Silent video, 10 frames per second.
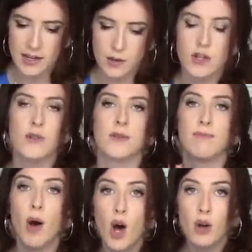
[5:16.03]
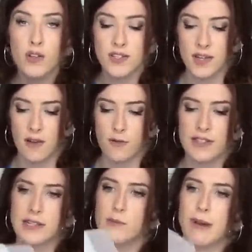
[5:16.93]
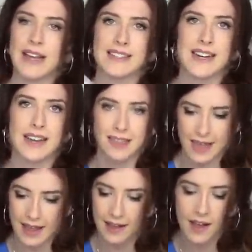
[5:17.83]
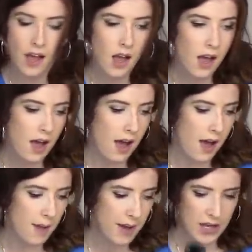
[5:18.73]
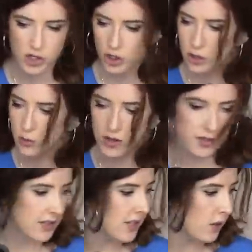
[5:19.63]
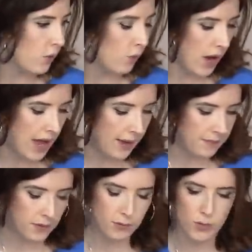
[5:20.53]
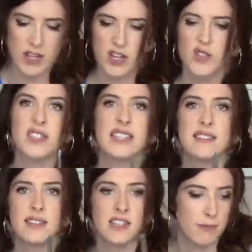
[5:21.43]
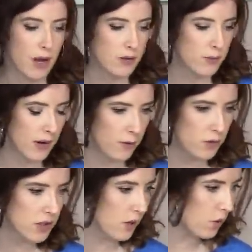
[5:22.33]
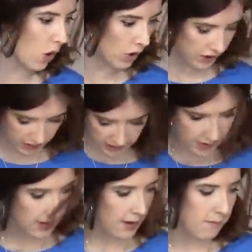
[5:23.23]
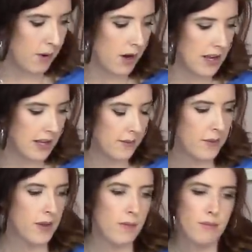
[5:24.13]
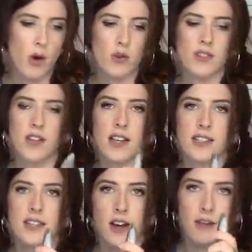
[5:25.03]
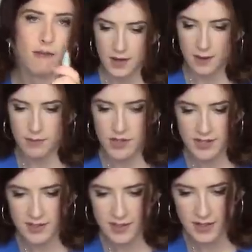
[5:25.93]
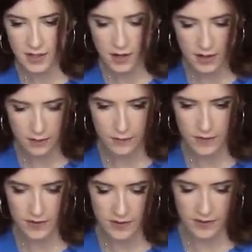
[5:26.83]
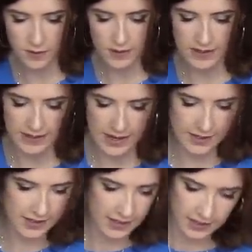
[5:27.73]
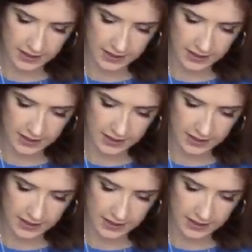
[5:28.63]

You can use a box. I've got this little plastic thing. Um, and you're gonna want where, well you could use scissors I suppose, but I've also got my box cutter knife. I'm just gonna kind of size it.